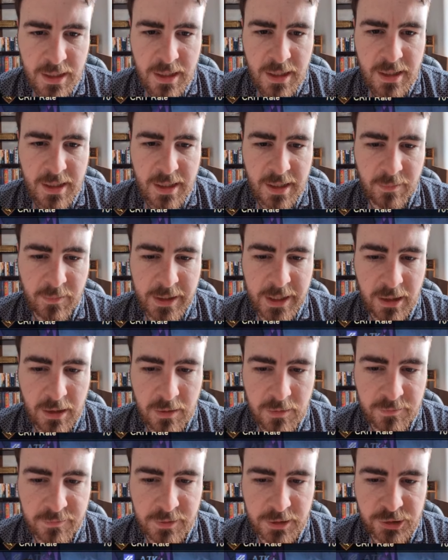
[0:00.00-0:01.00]
and we
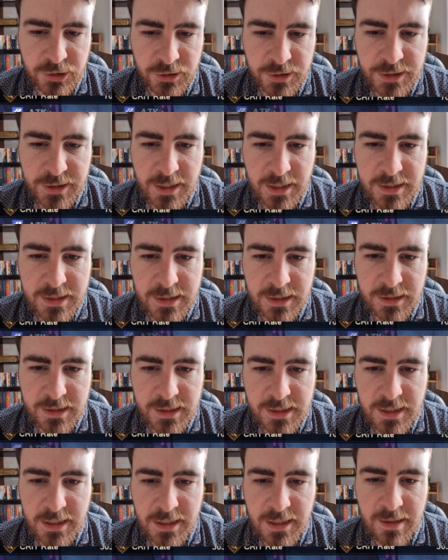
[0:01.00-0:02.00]
hopefully should start to
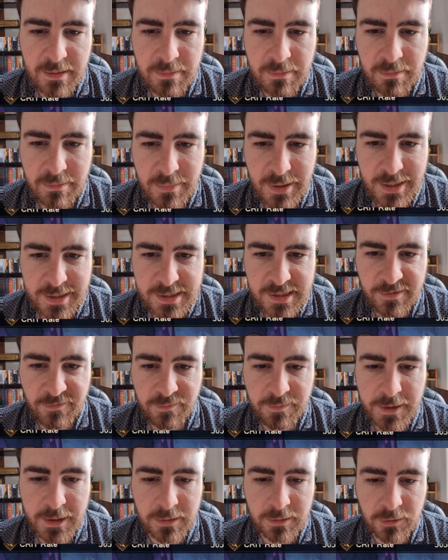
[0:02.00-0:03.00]
see a massive
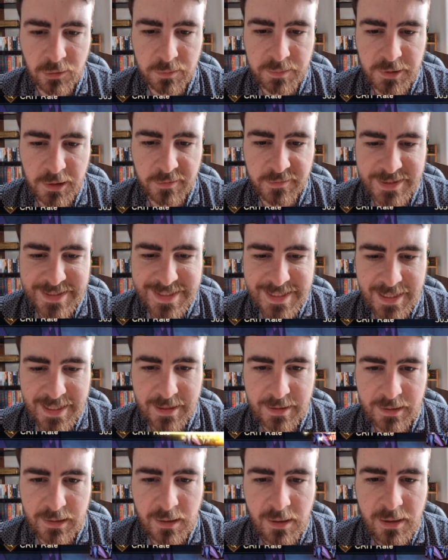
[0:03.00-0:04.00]
build up of
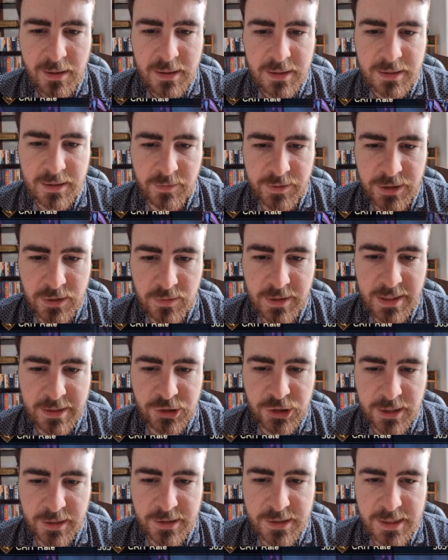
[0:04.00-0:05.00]
attack. Now we do get
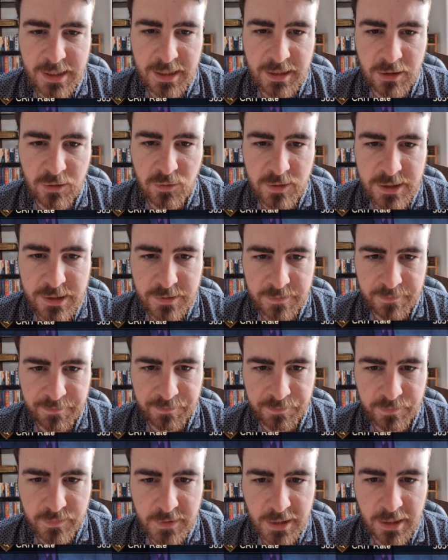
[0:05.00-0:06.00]
Janna's increase
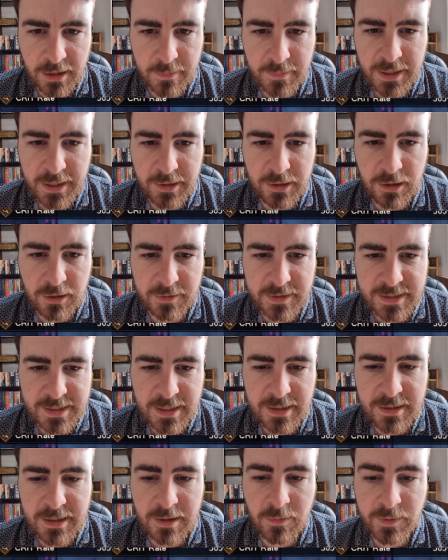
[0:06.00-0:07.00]
in her
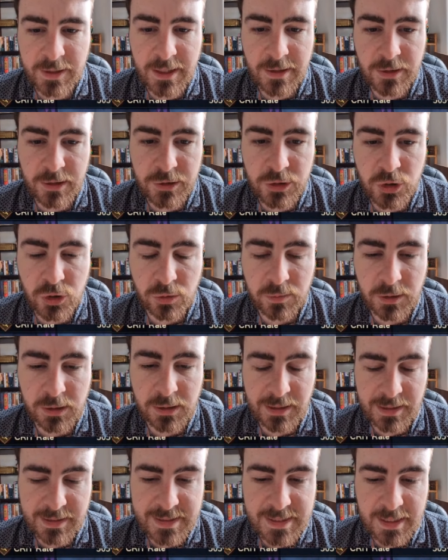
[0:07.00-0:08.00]
attack, and we get the double
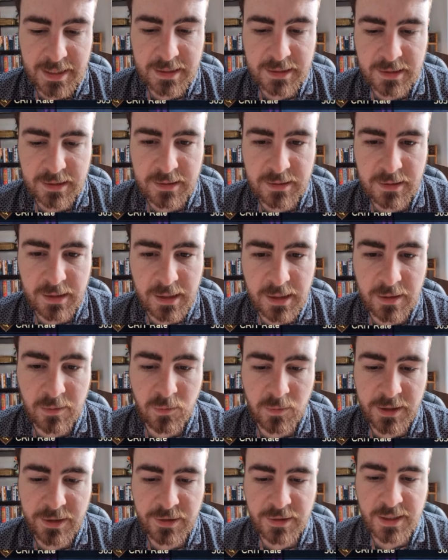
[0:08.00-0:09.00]
attack
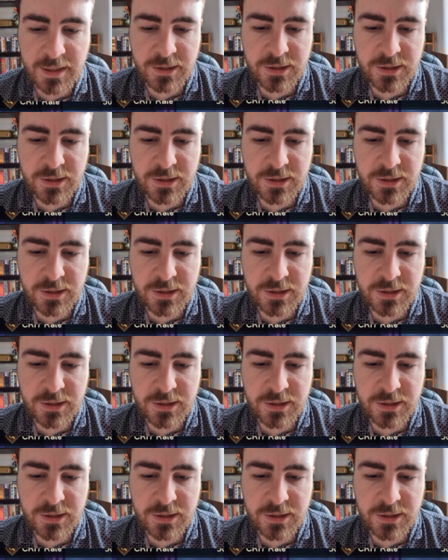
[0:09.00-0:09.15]
with thanks